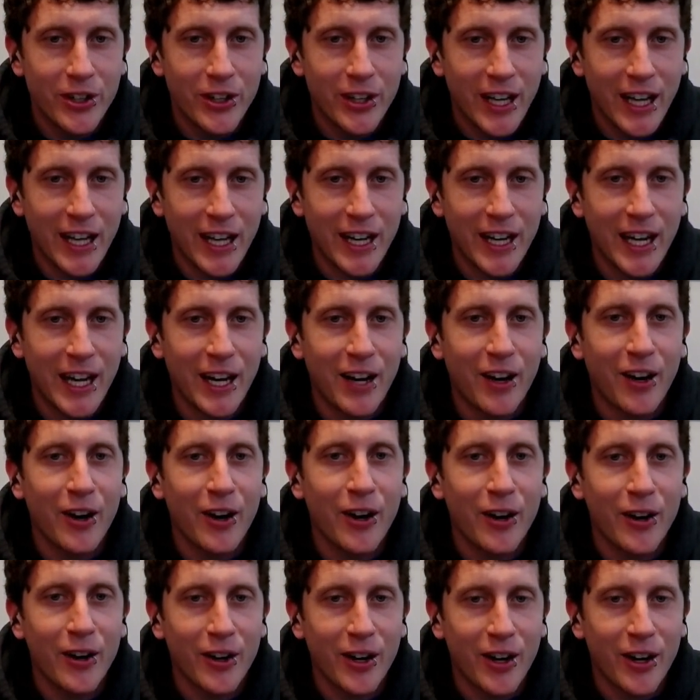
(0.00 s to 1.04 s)
and
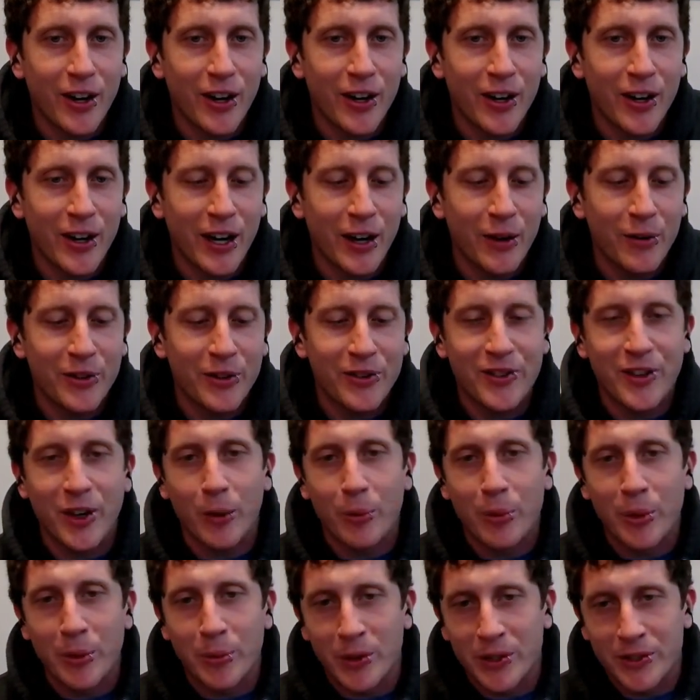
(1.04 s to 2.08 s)
our, I always tell
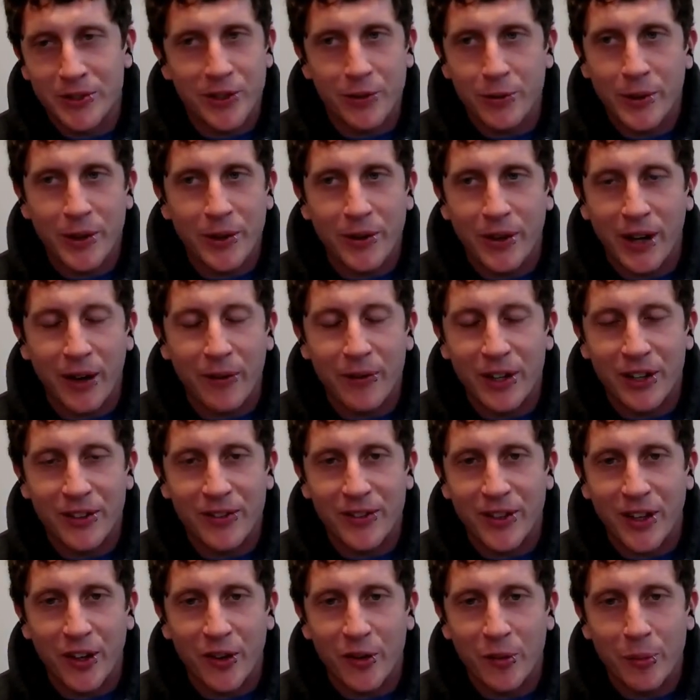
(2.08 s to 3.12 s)
people it's because we don't have any
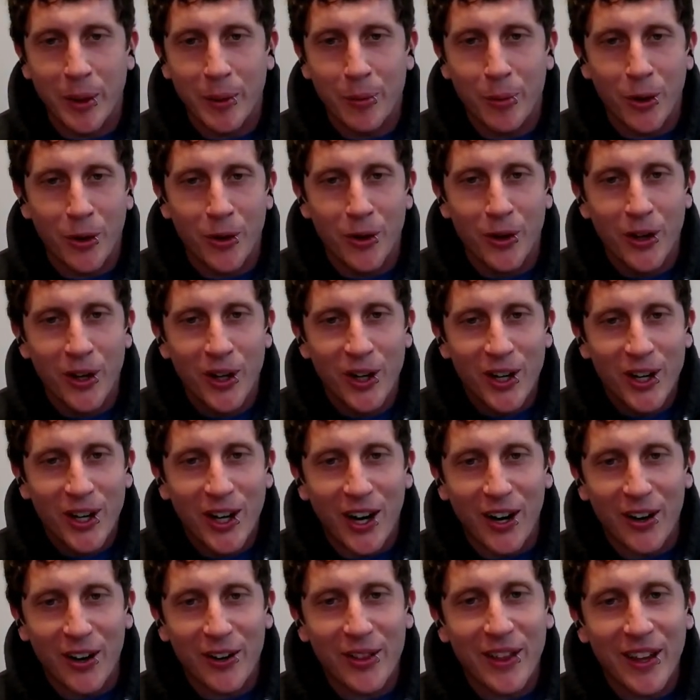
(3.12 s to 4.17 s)
salespeople.
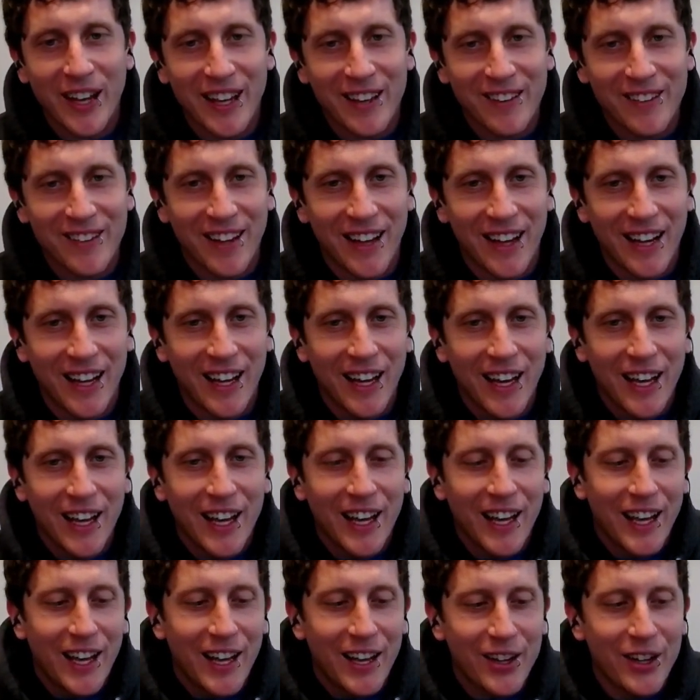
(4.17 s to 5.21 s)
Our thing is like,
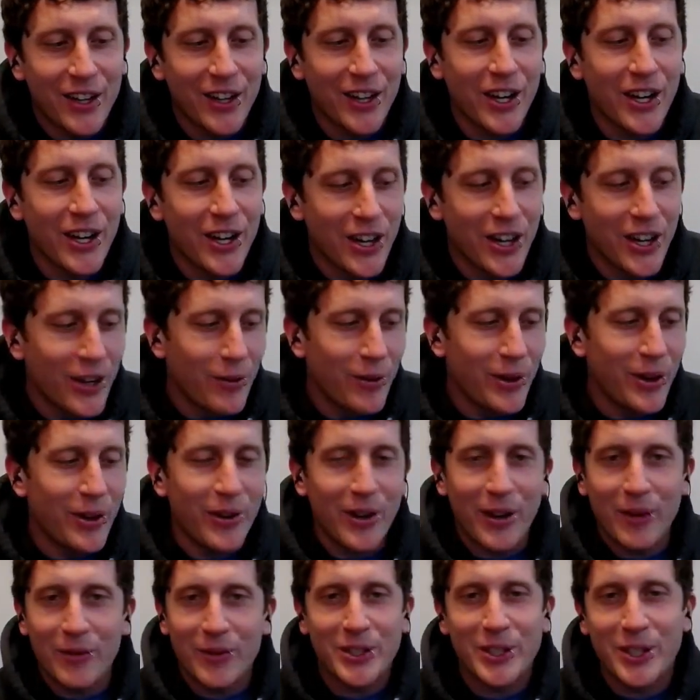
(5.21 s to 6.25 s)
look, we don't
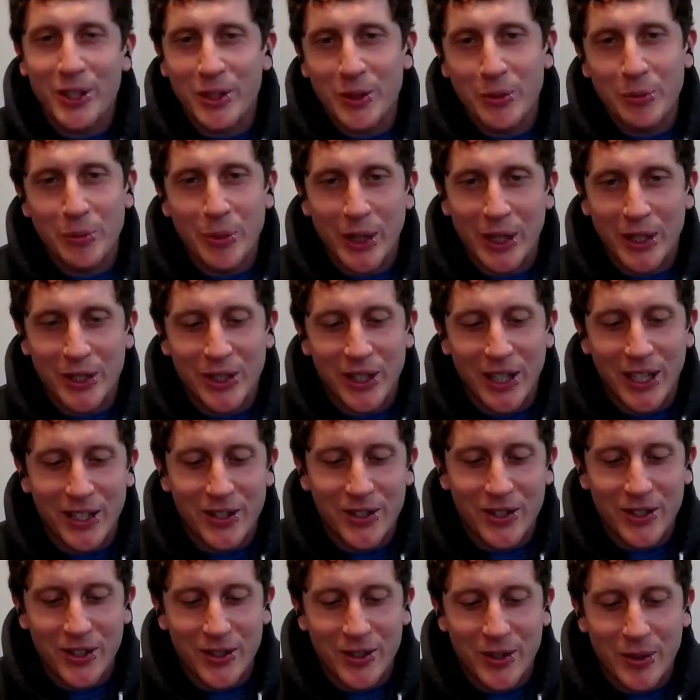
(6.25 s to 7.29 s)
have a sales pitch.
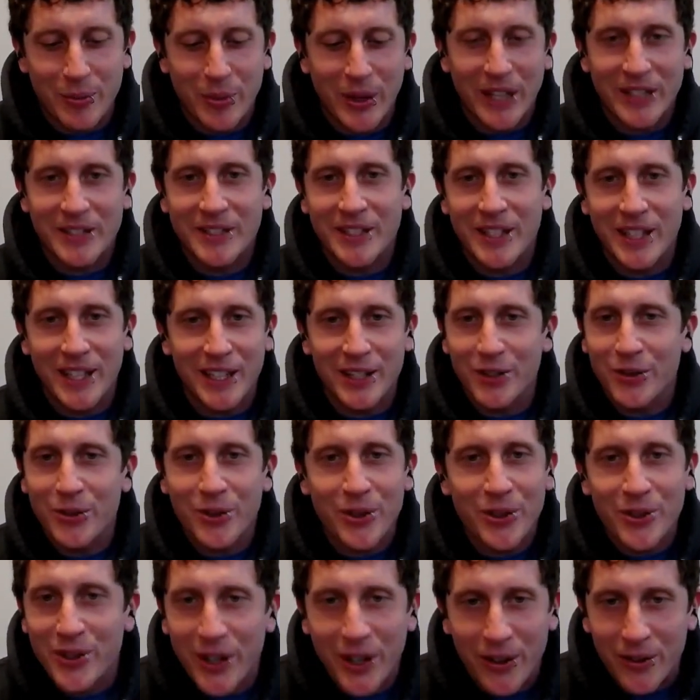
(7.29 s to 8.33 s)
It's just the best thing. Do it
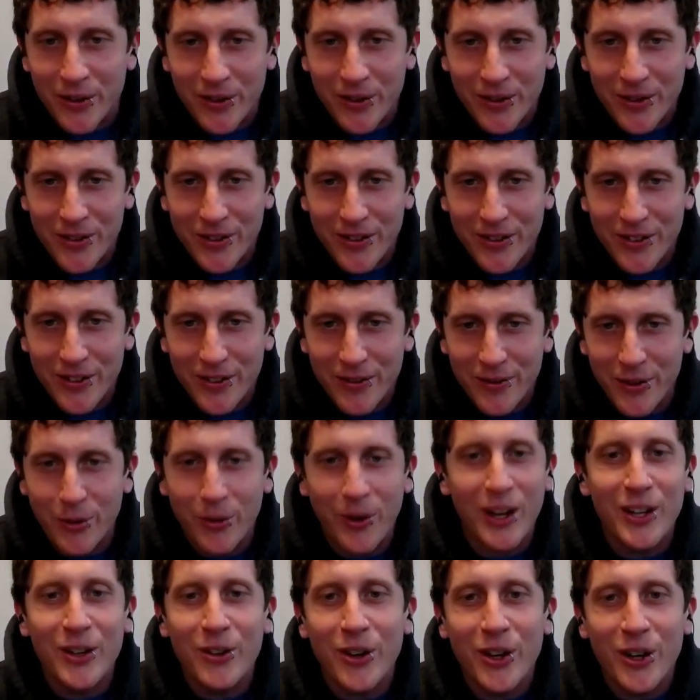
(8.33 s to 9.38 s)
or don't. If you
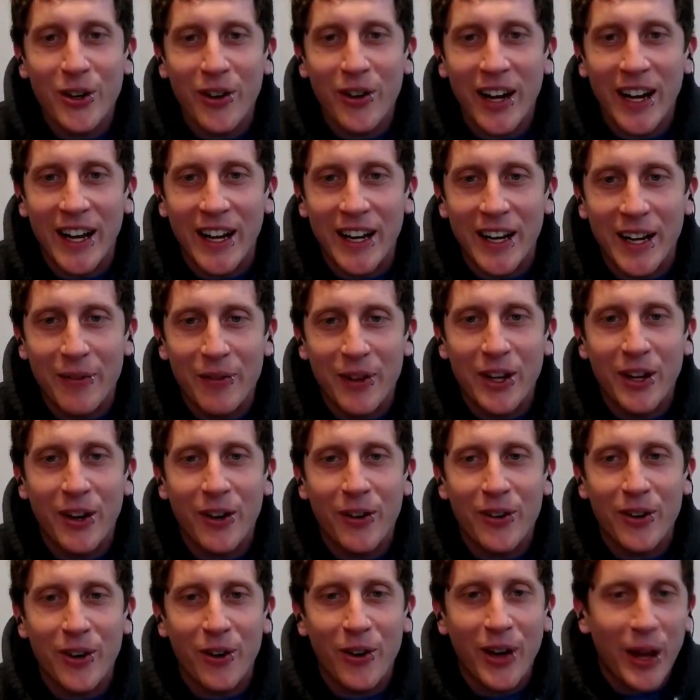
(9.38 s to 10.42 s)
want to do it, great. If you
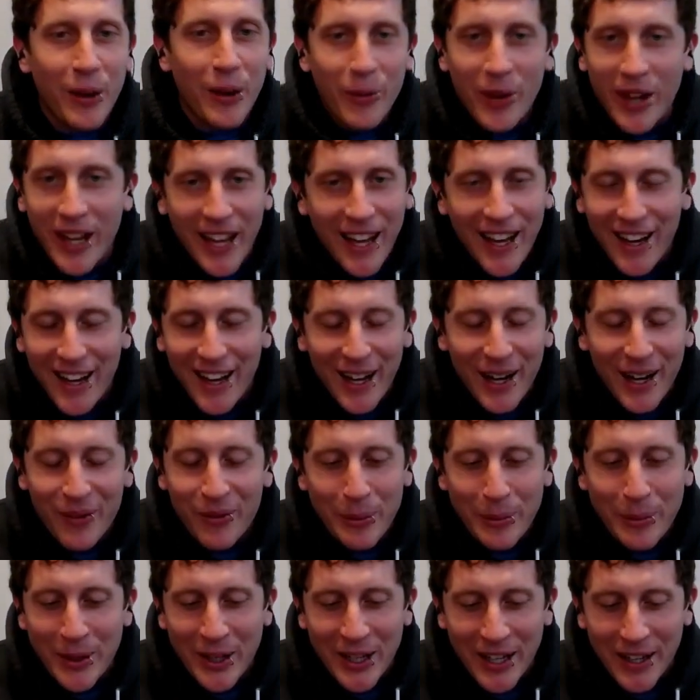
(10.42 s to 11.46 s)
don't, okay, we can't get
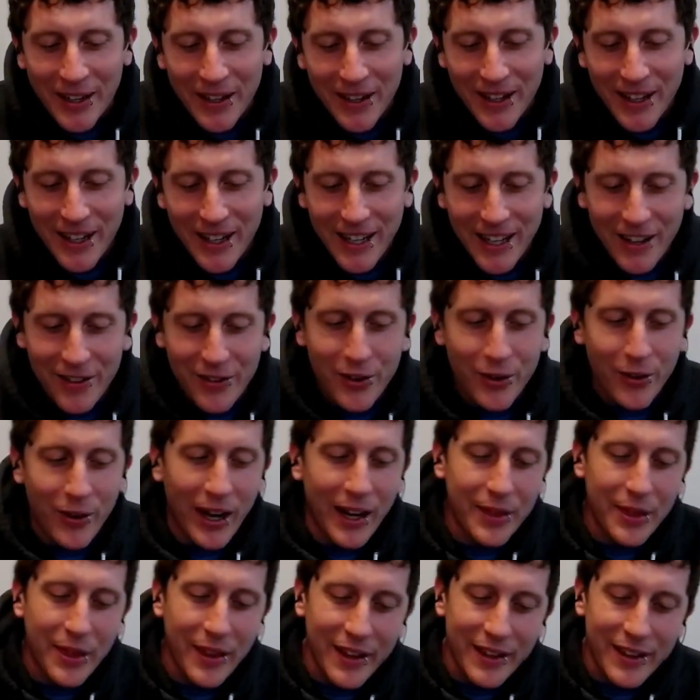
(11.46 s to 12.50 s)
everybody. And so I
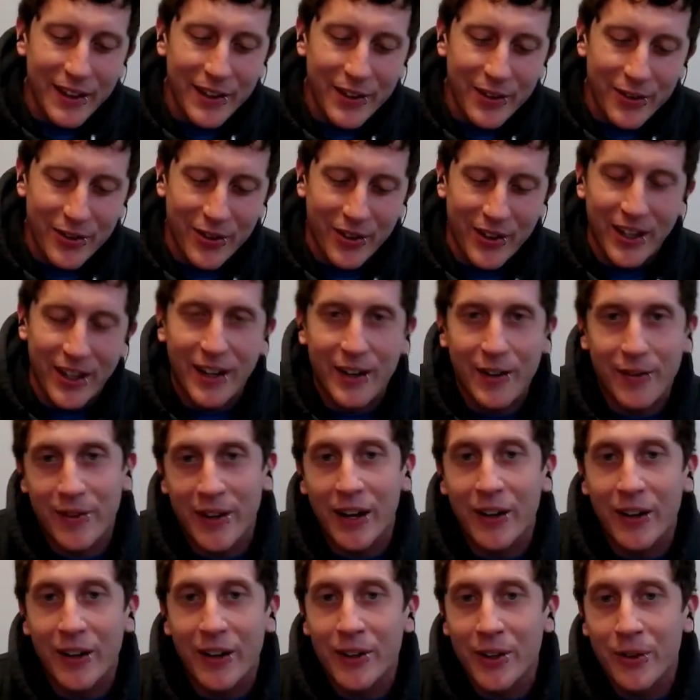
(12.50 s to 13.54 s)
think that there's a lot of
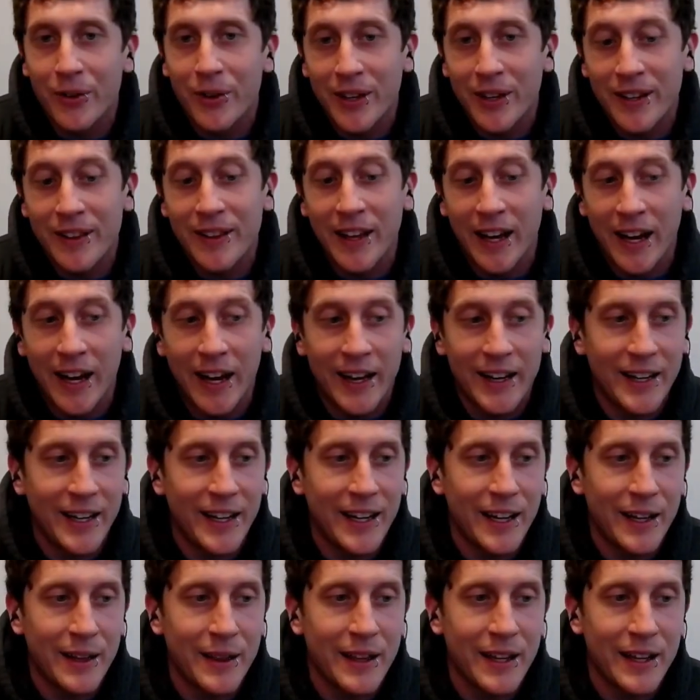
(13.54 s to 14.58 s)
value in that. And
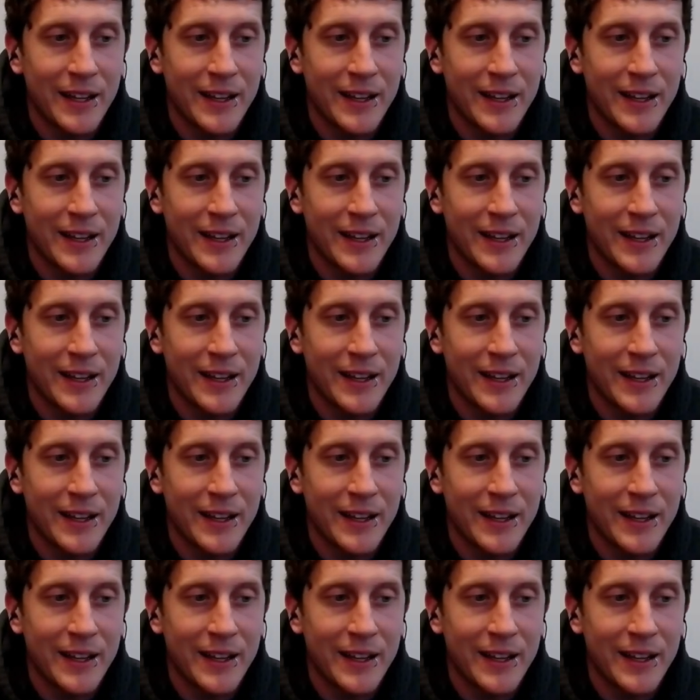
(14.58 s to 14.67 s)
I think